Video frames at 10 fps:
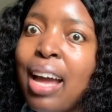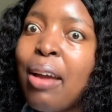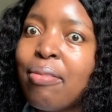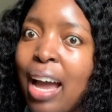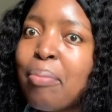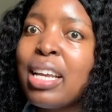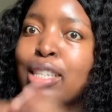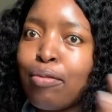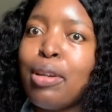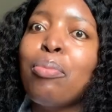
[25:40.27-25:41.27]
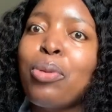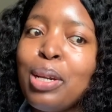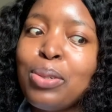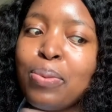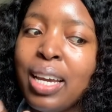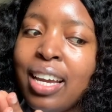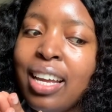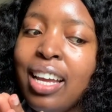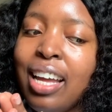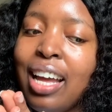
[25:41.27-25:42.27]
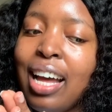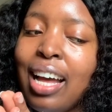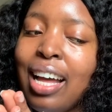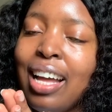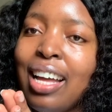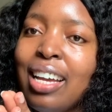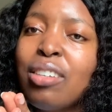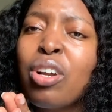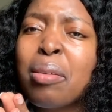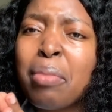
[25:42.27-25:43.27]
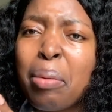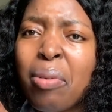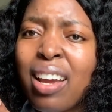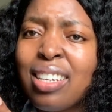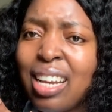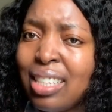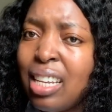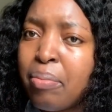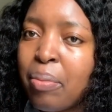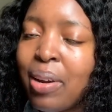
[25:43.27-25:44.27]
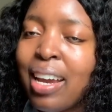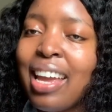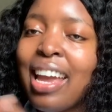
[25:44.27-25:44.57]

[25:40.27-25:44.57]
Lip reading: I find myself at a point where, not in my prayer, did I say in my prayer?